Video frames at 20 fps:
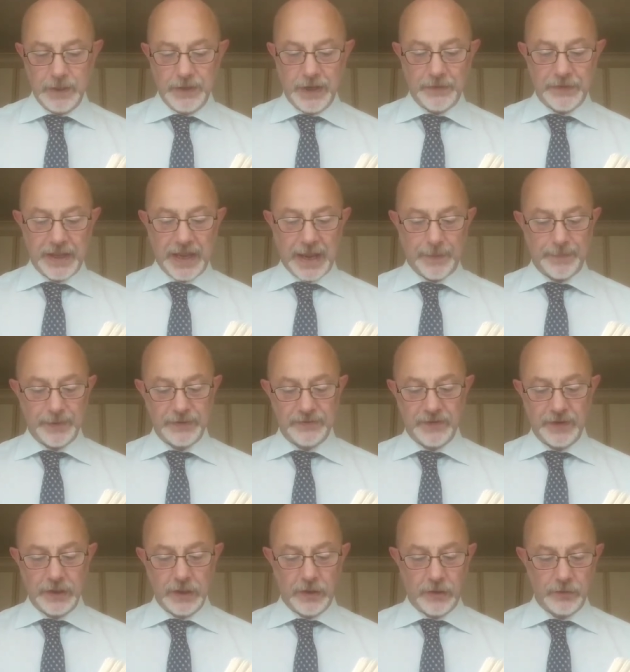Nothing
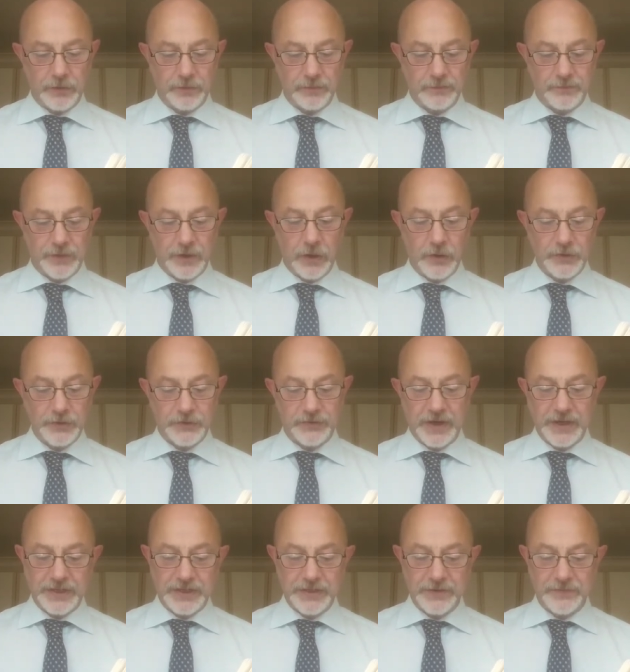happens for long, for long
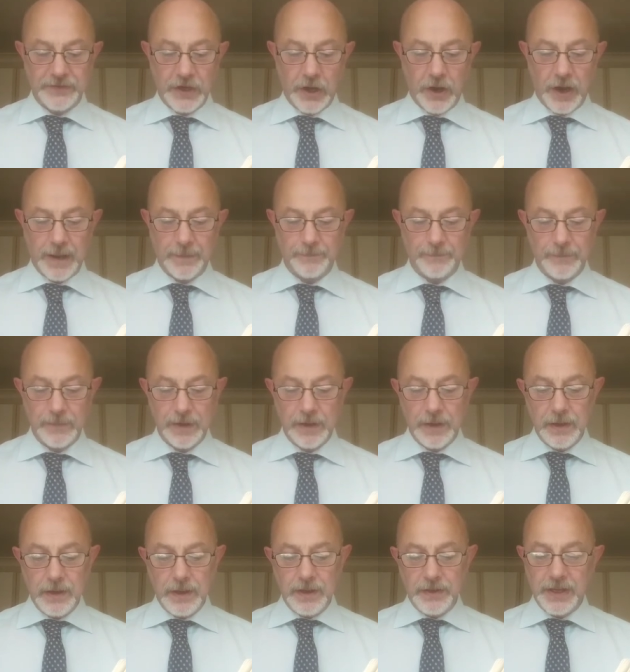stretches of time.
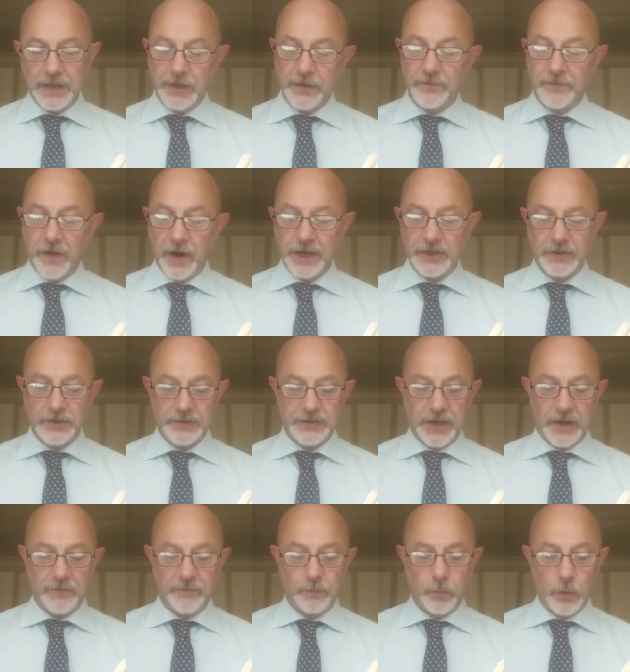Then you find
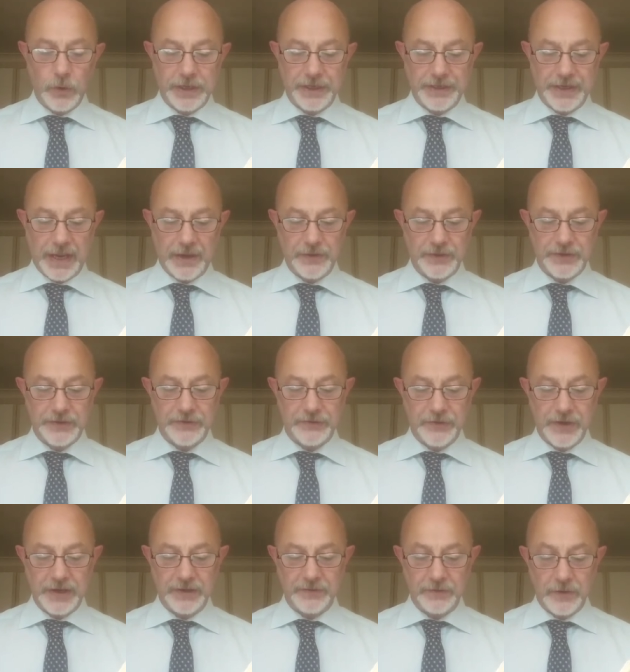yourself walking down a
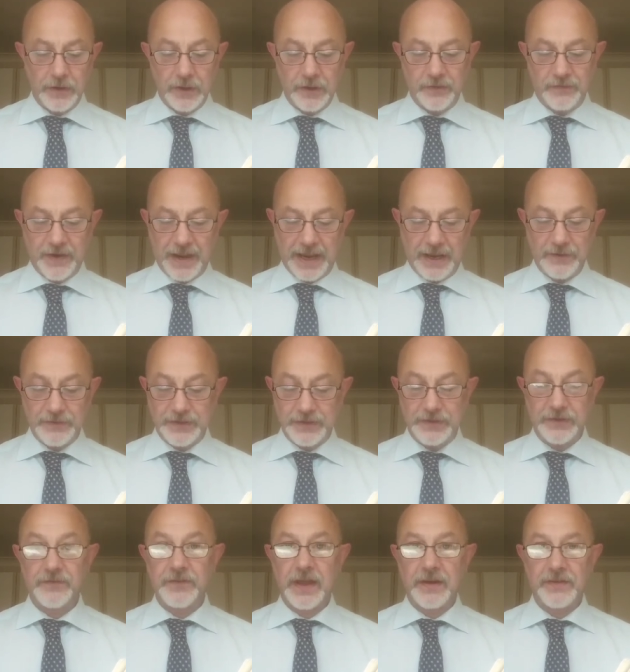street of
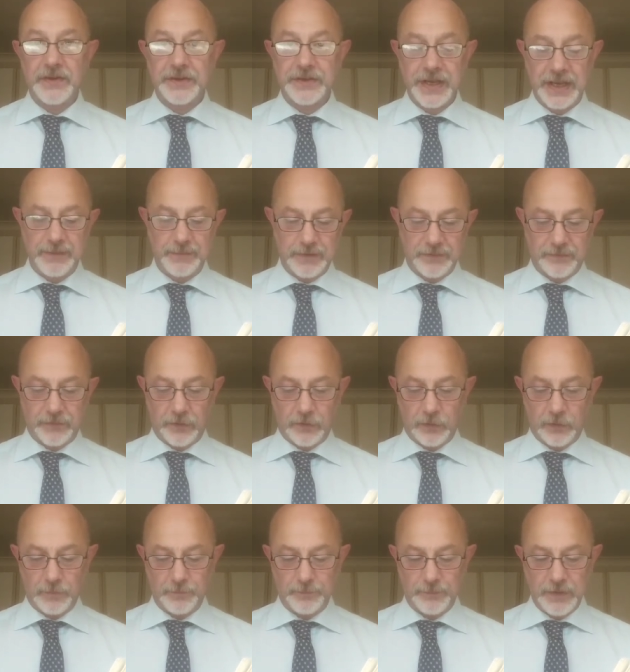houses you've never seen
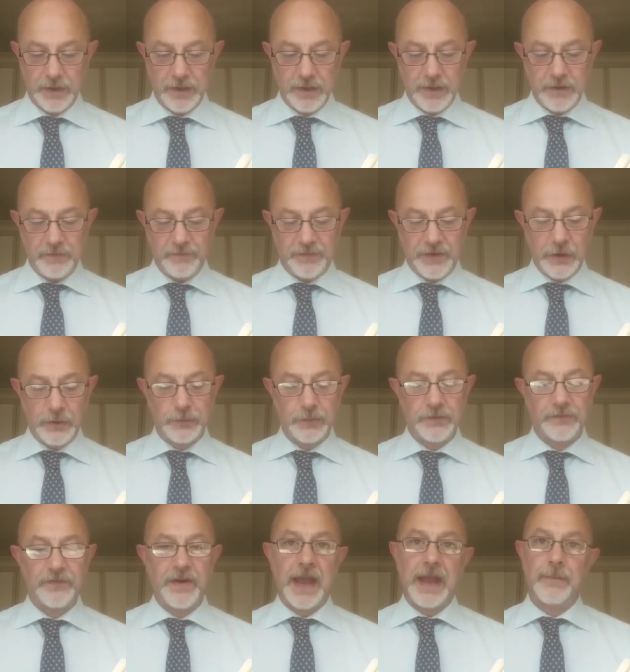before, filled
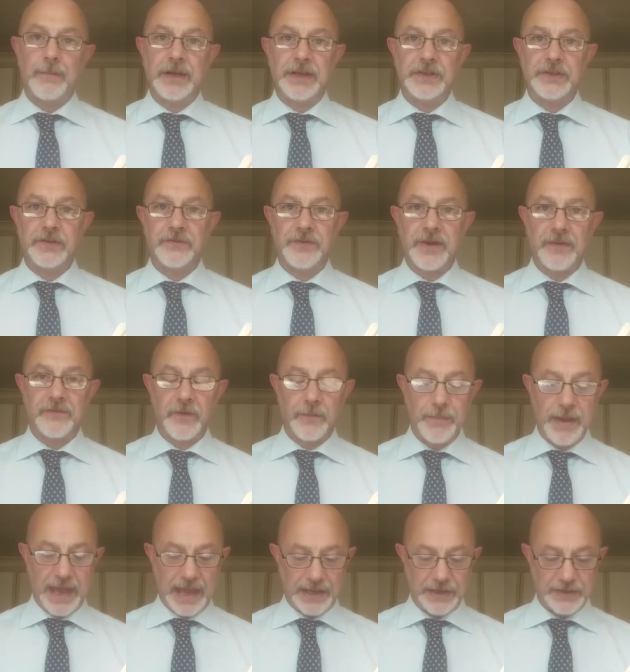with families you've never
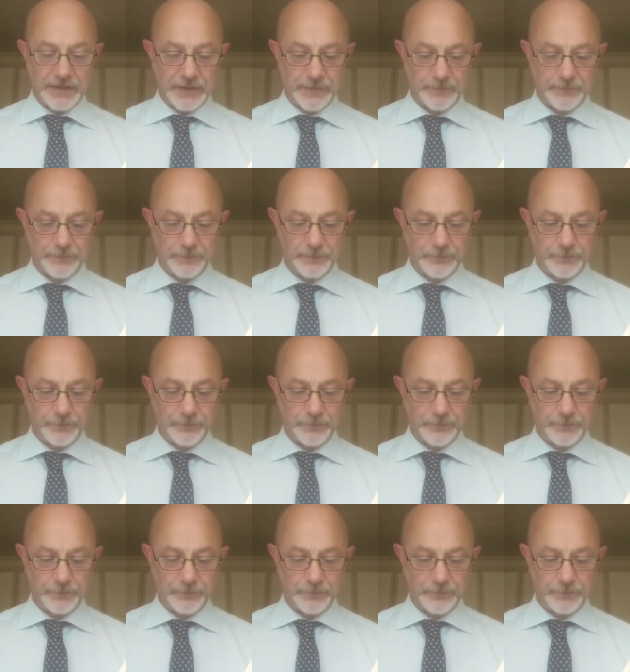met.